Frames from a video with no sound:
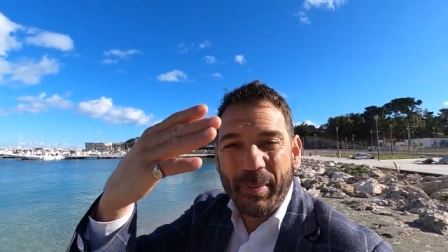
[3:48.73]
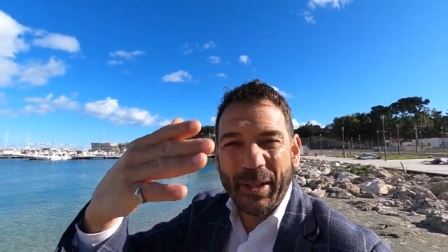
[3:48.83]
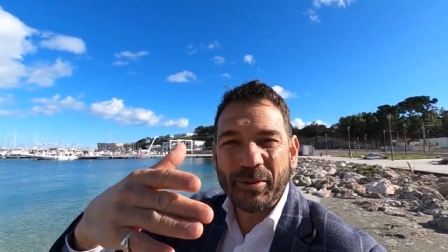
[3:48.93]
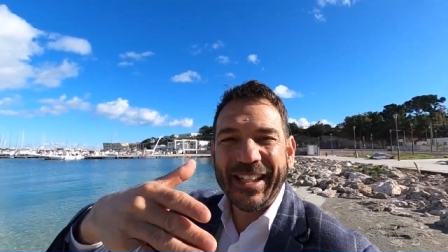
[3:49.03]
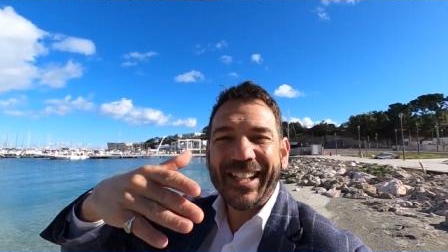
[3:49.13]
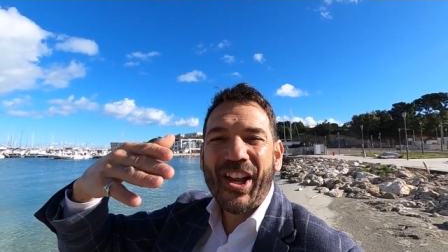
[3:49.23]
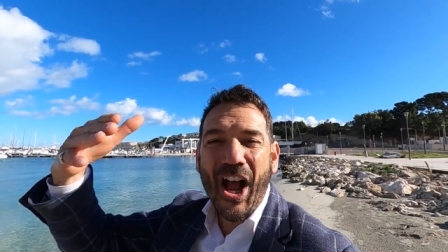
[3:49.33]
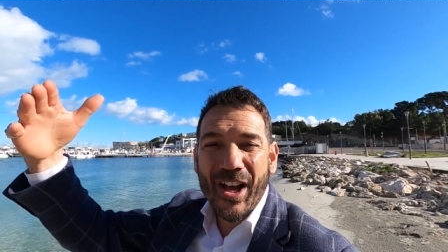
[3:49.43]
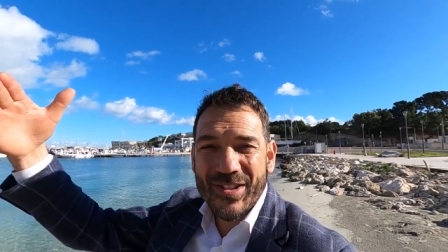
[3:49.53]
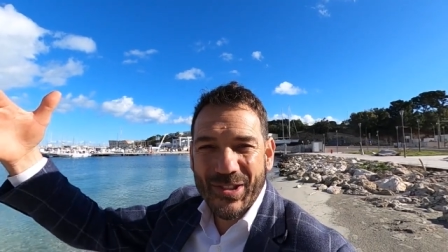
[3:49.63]
building
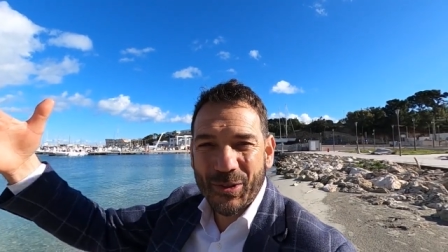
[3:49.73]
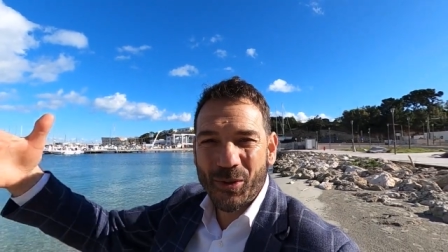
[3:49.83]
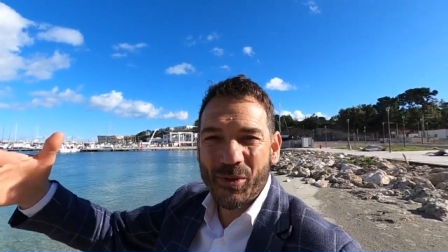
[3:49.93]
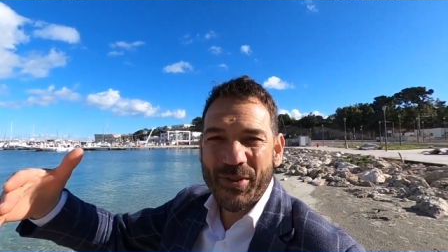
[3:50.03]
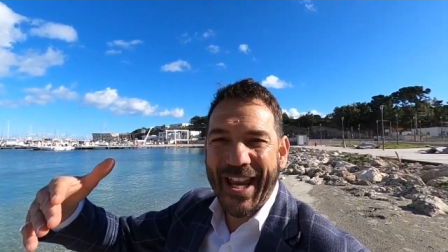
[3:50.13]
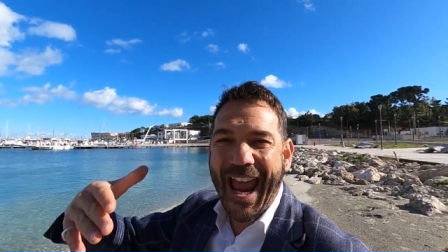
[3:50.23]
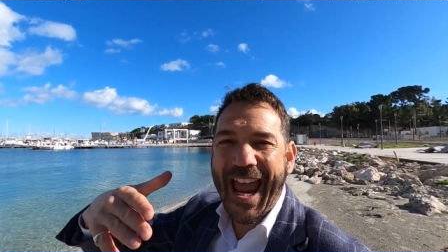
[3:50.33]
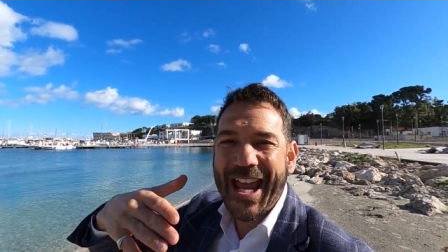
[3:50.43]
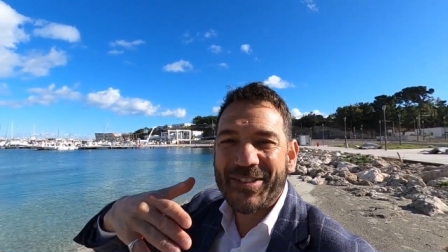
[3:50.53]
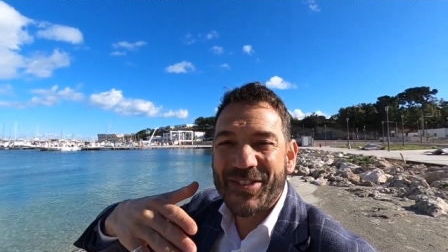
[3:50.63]
castles
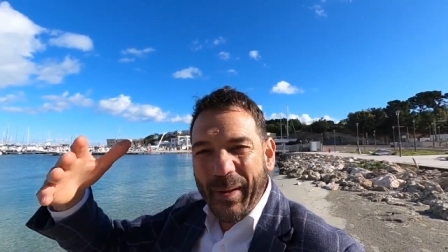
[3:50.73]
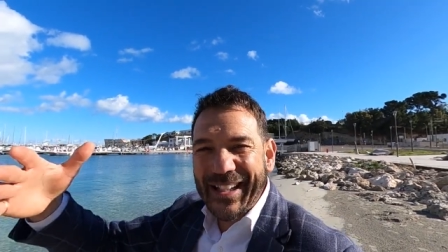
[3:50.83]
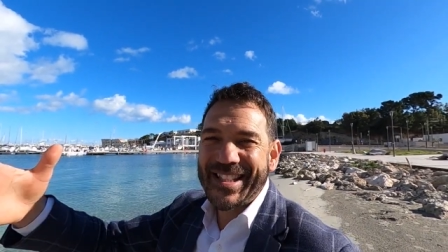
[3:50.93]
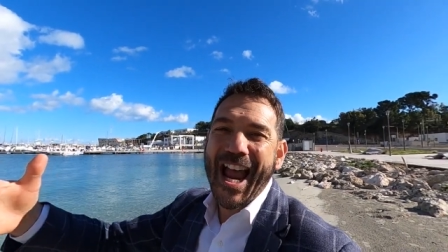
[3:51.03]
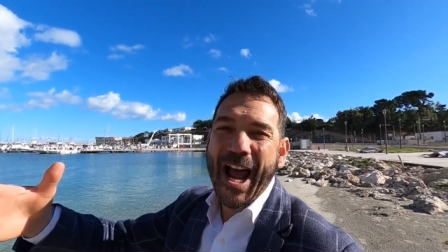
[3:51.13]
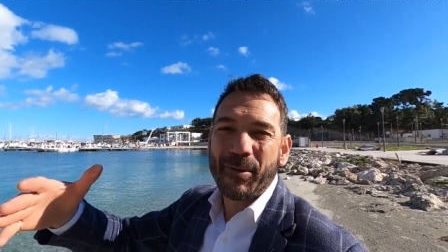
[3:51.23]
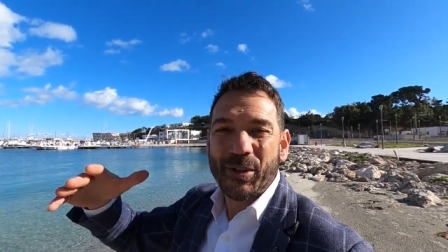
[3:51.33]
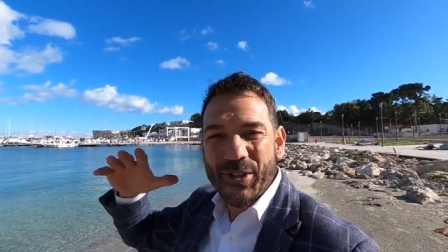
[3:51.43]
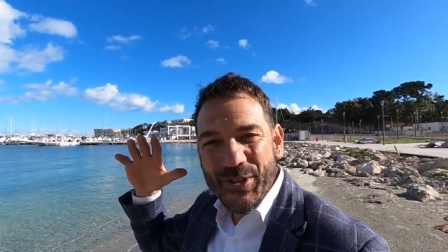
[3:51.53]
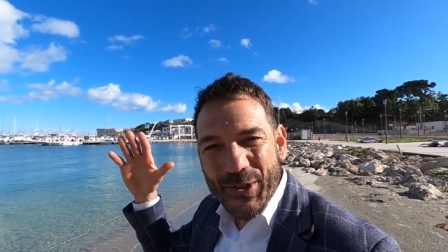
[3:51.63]
and big
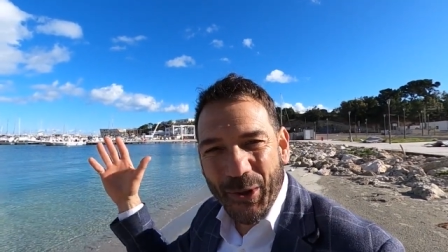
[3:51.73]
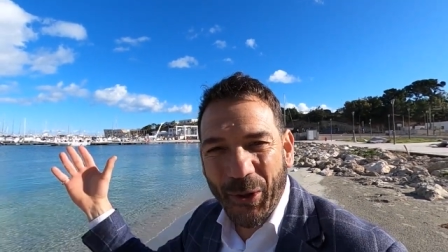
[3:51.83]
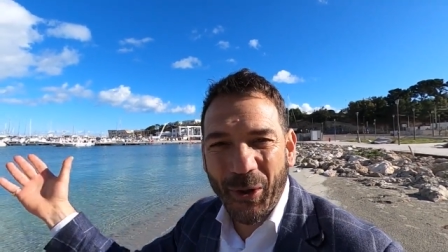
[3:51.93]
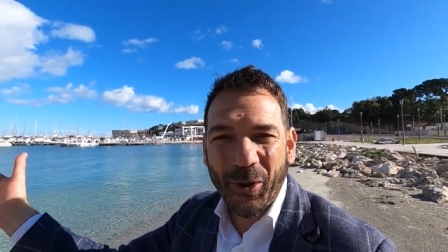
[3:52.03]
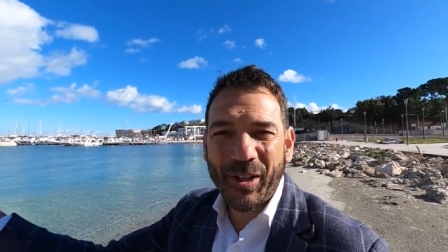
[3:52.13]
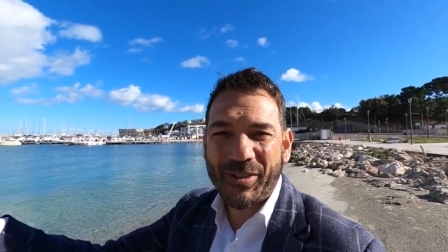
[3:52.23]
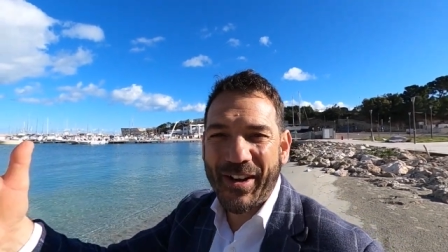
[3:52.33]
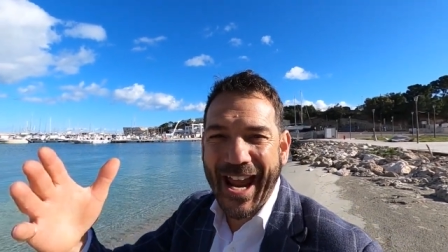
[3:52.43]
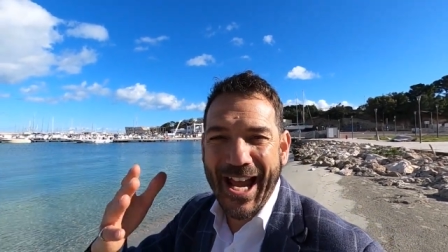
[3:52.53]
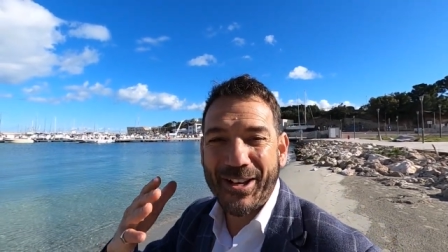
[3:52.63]
towers all
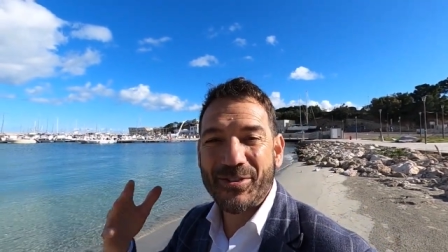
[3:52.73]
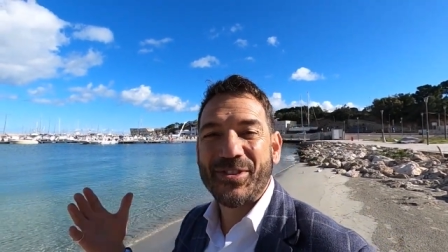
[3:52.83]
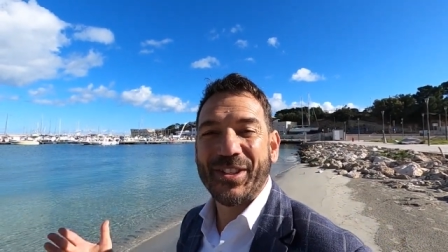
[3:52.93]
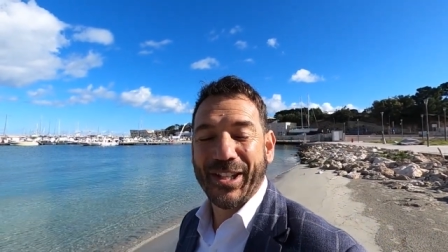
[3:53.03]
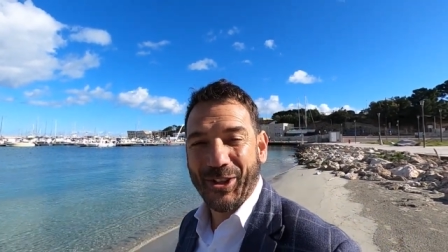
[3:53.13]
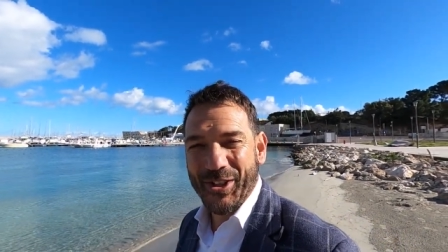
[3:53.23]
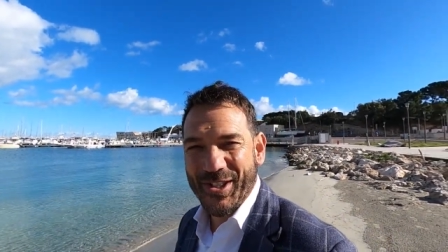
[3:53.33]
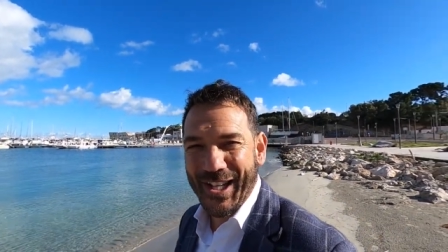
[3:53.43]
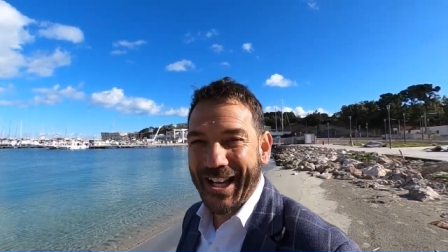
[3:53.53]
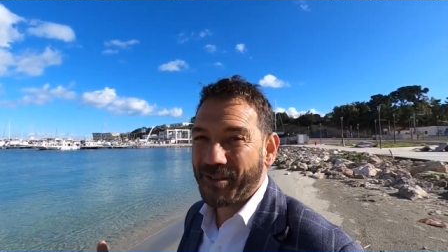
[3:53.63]
around the
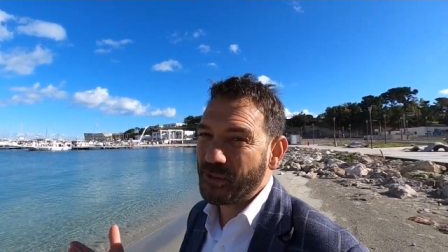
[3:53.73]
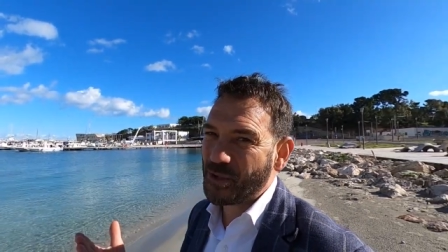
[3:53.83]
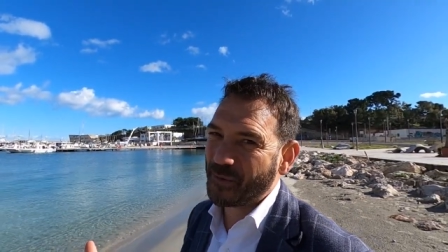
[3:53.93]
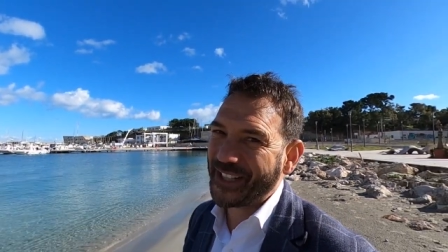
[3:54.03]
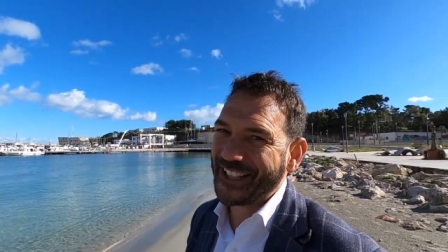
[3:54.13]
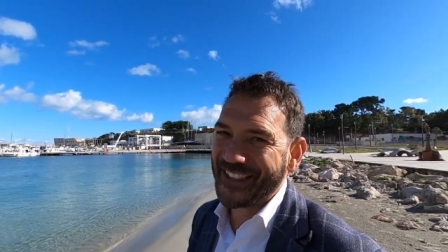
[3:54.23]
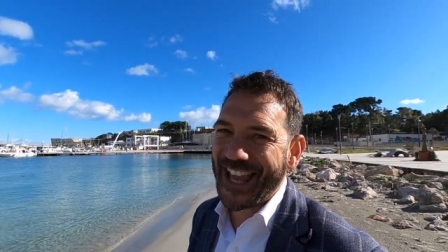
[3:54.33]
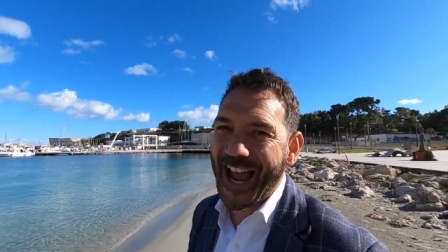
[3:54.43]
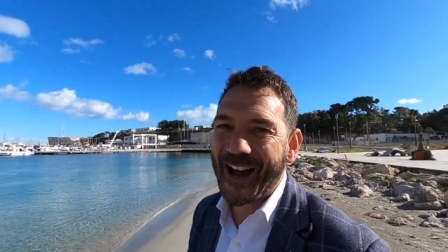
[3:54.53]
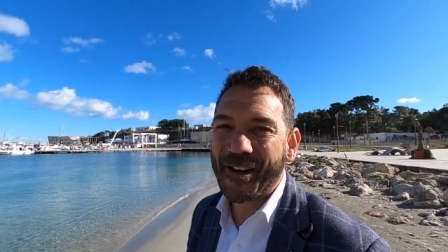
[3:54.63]
coastline, which we can
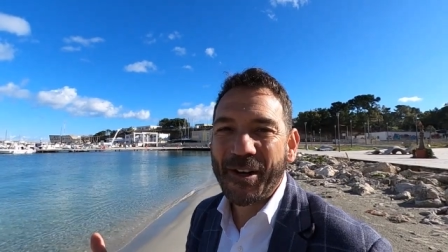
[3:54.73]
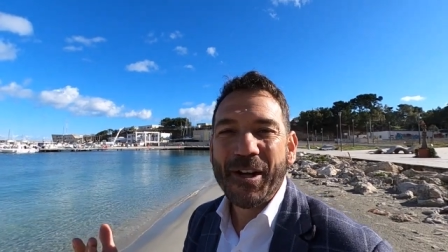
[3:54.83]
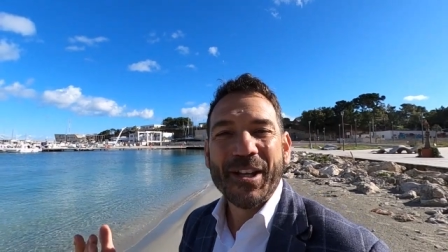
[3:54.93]
now